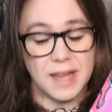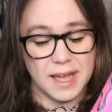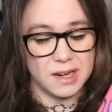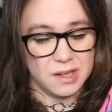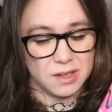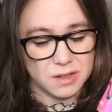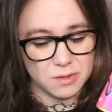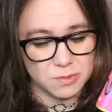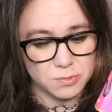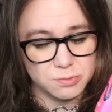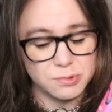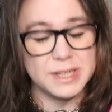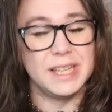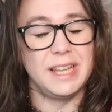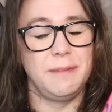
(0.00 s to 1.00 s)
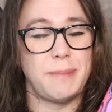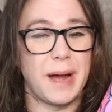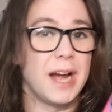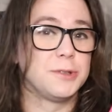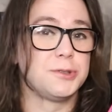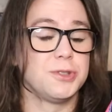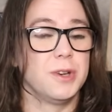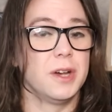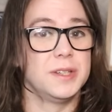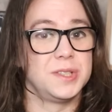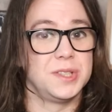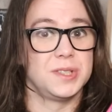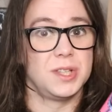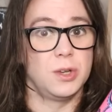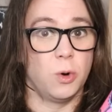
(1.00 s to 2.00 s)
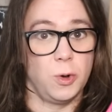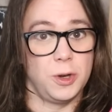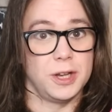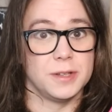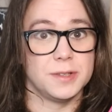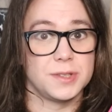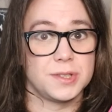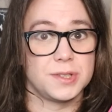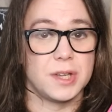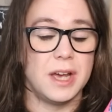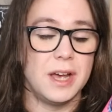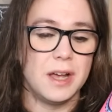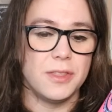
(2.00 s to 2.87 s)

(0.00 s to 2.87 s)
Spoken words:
Nayler really patronizes the audience.